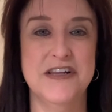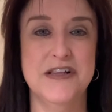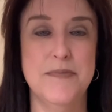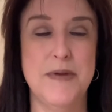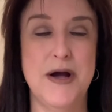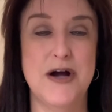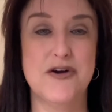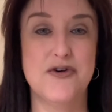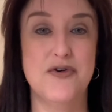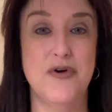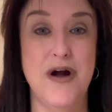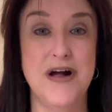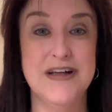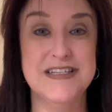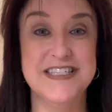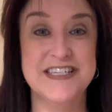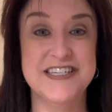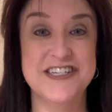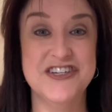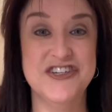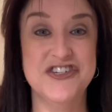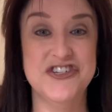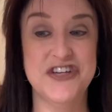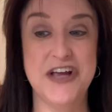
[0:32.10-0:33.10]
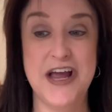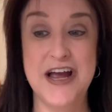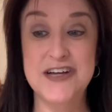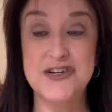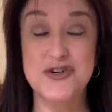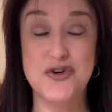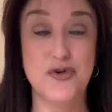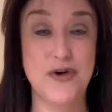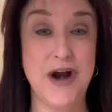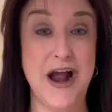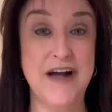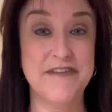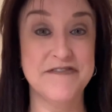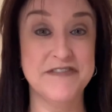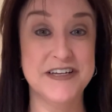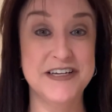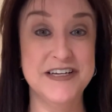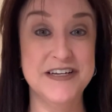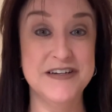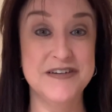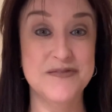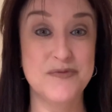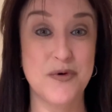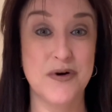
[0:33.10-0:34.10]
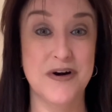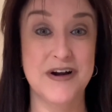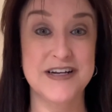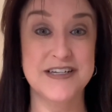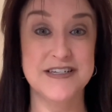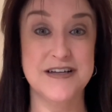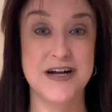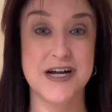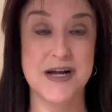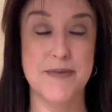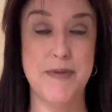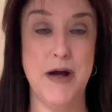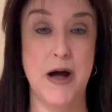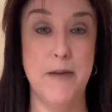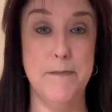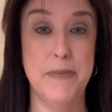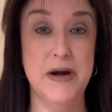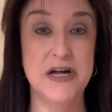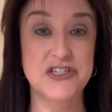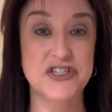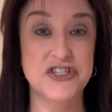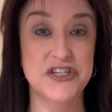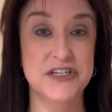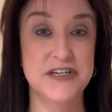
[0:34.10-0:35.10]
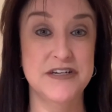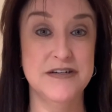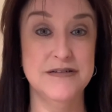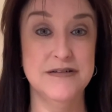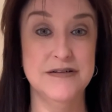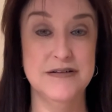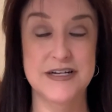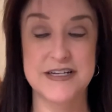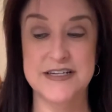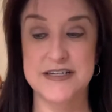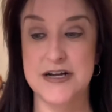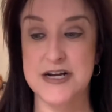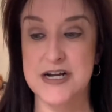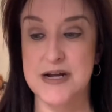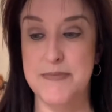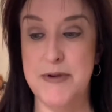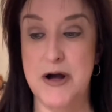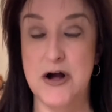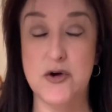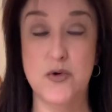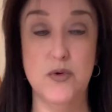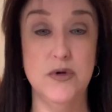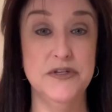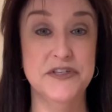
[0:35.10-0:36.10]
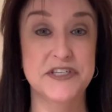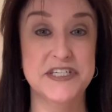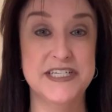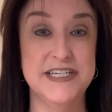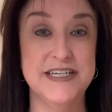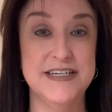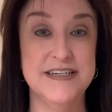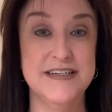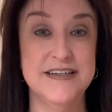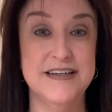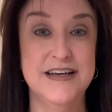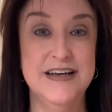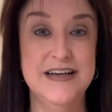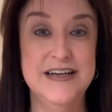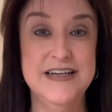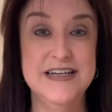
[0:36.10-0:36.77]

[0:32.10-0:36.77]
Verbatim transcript: about cross stitch and crafting where I talk about punch needle, I talk about quilting,